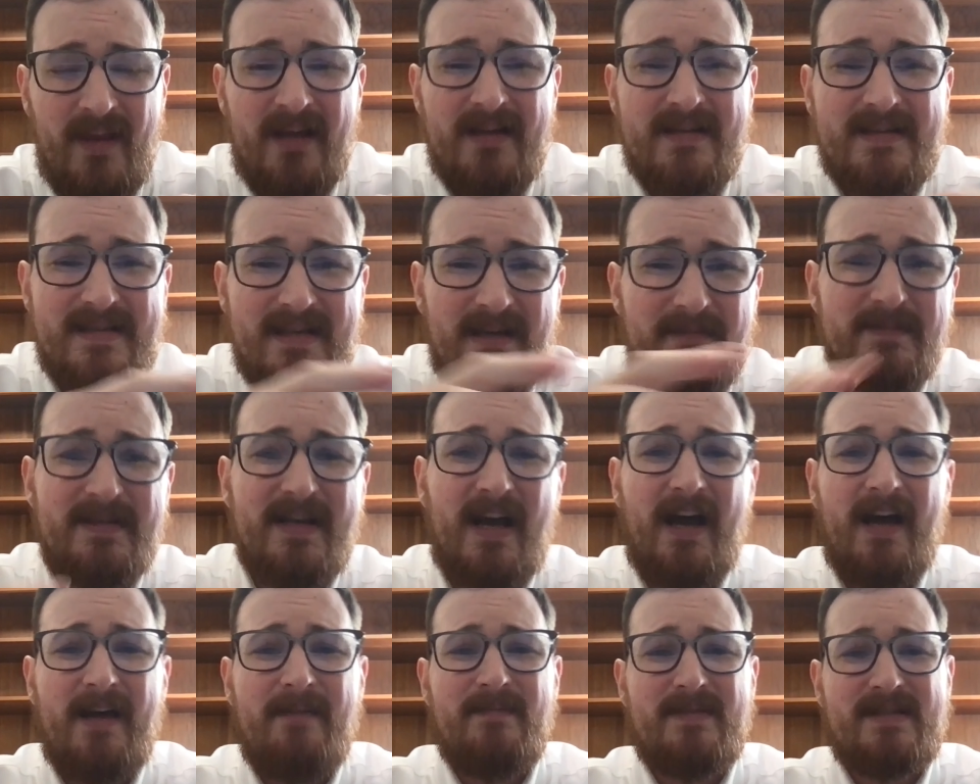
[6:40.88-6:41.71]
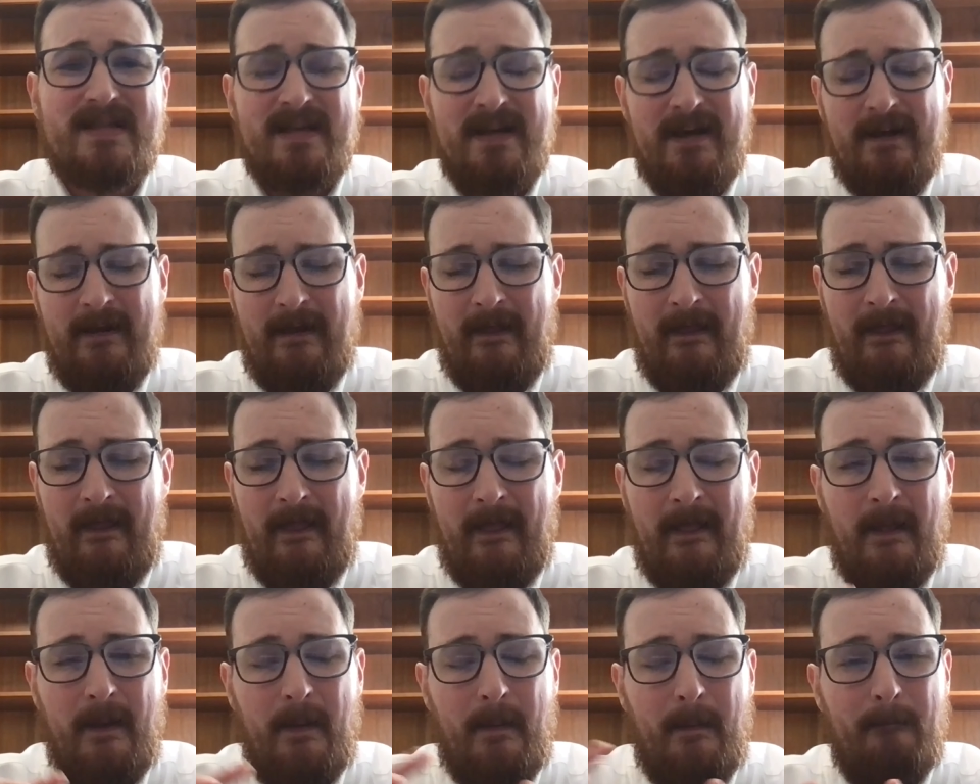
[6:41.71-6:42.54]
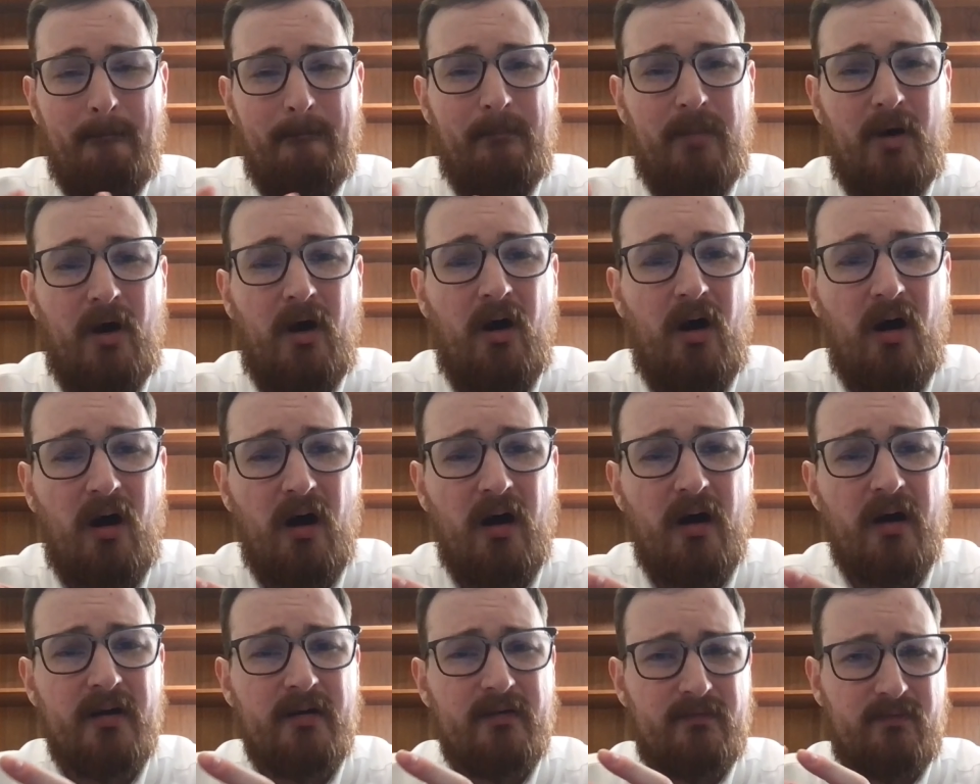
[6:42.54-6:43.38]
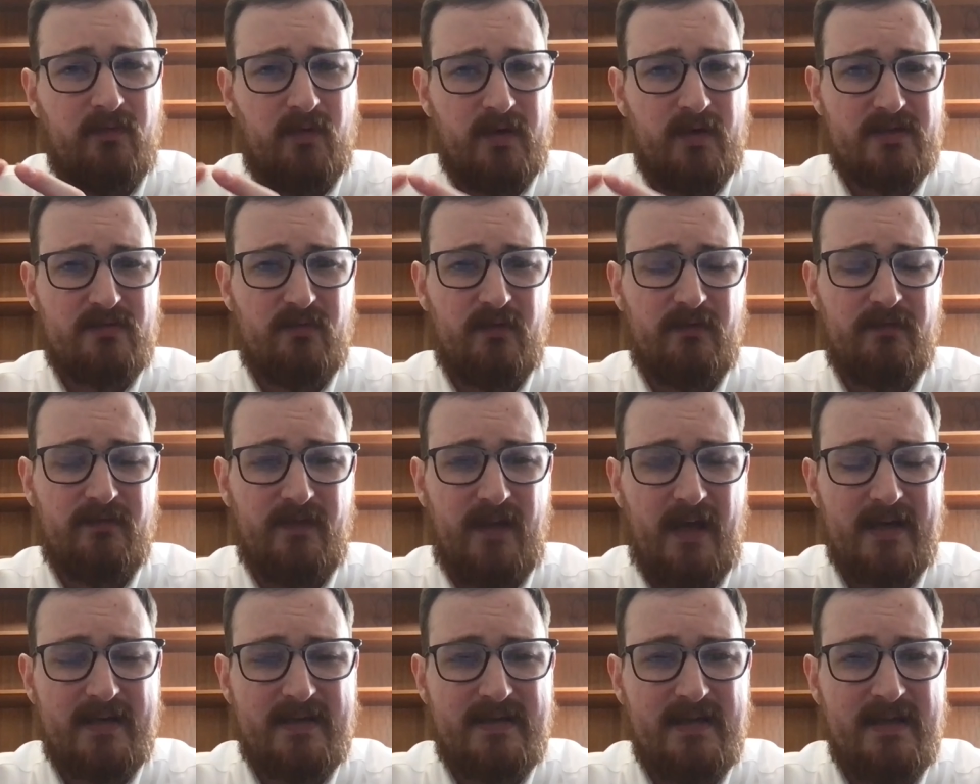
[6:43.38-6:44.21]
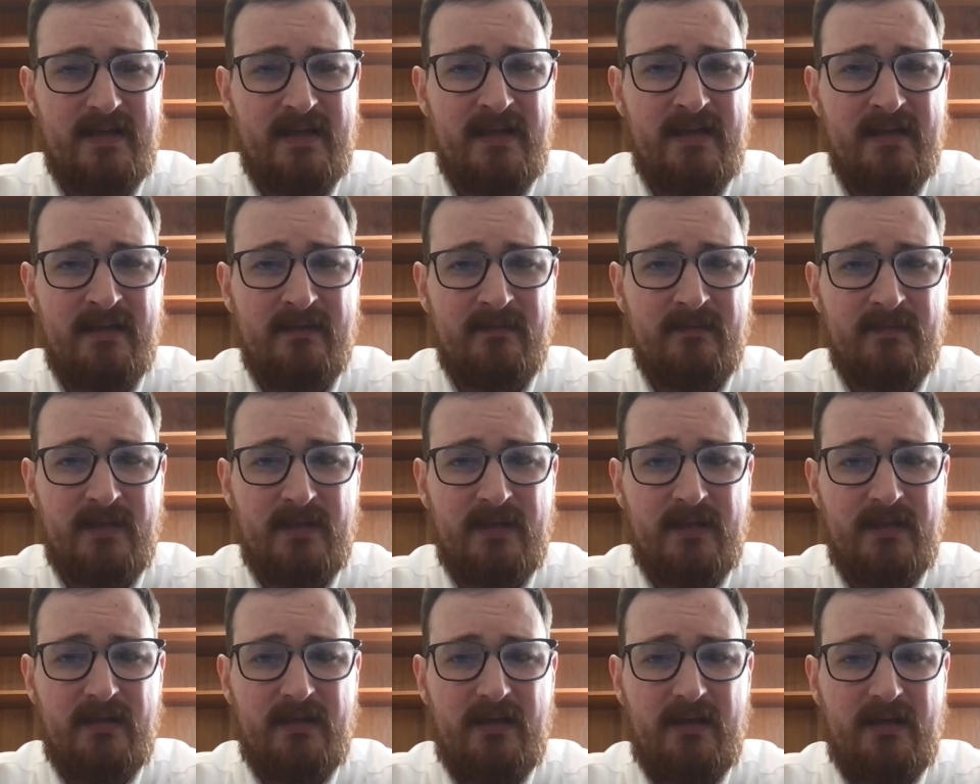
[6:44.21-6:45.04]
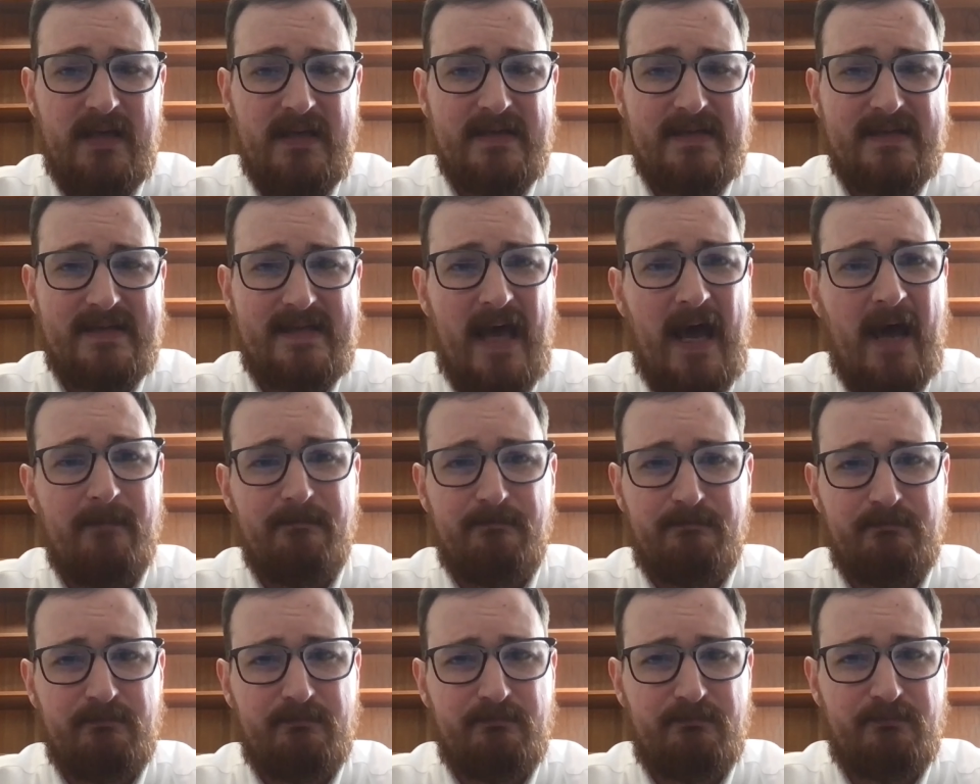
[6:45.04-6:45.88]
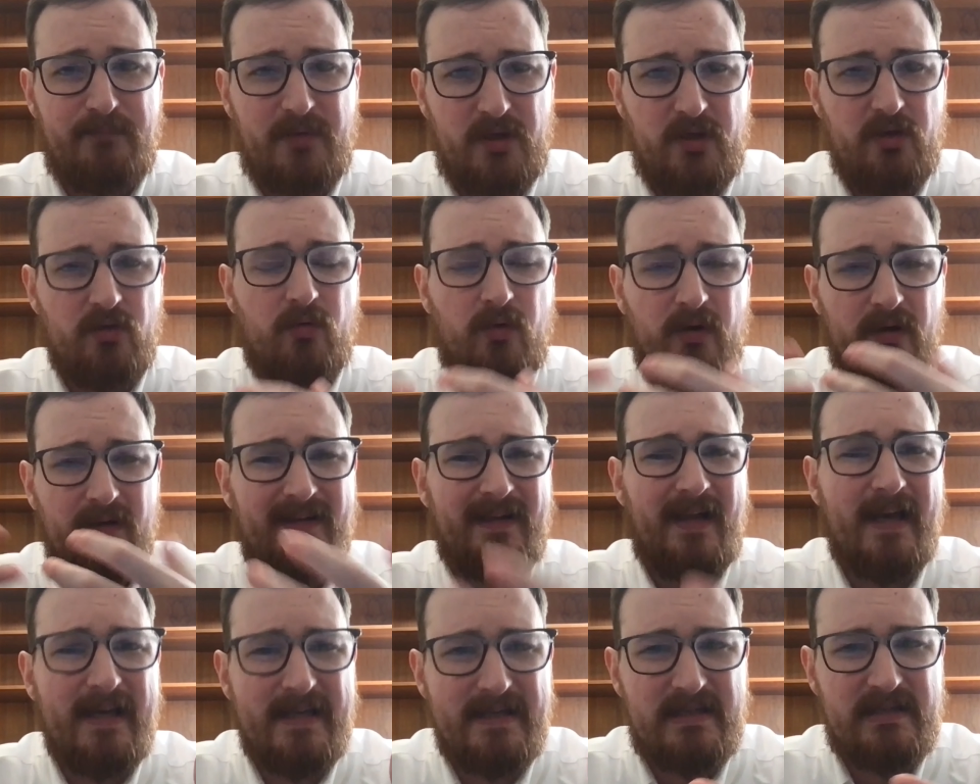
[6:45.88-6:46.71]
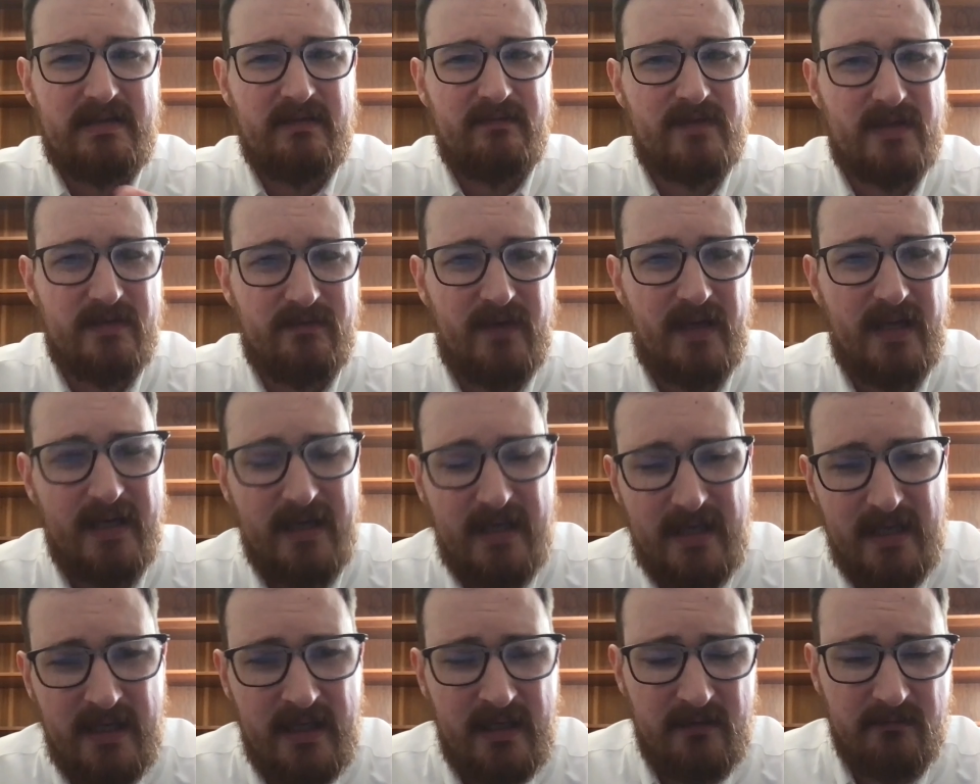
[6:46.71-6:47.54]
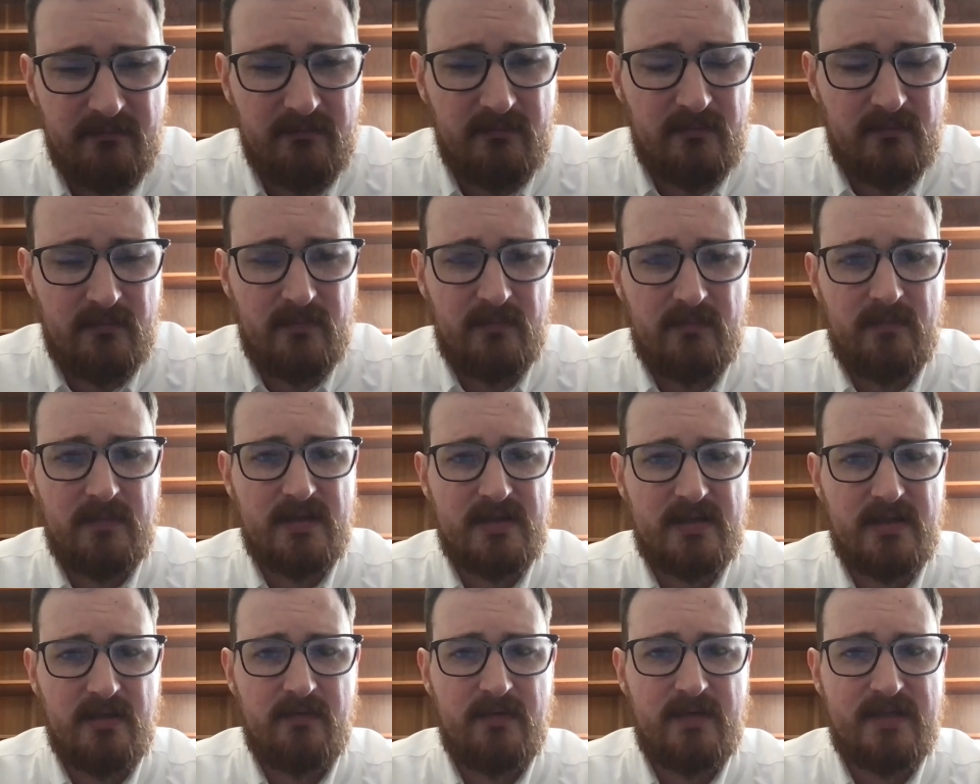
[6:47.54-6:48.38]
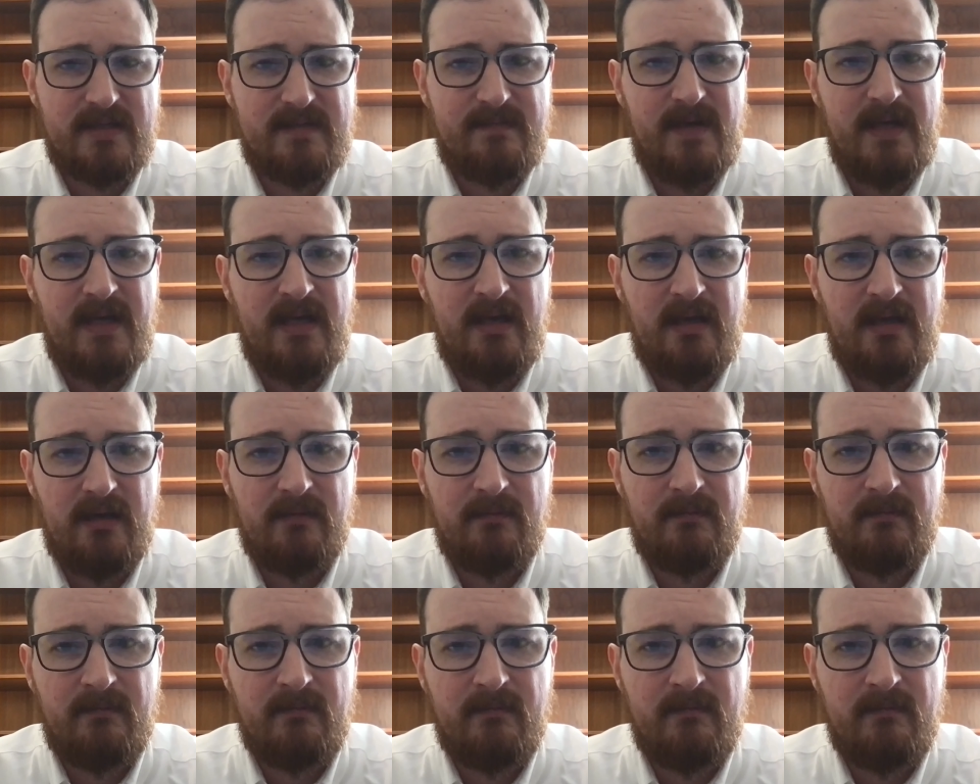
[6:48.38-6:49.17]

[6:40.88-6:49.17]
sometimes part of what's reflected is that pure light of divinity, so to speak.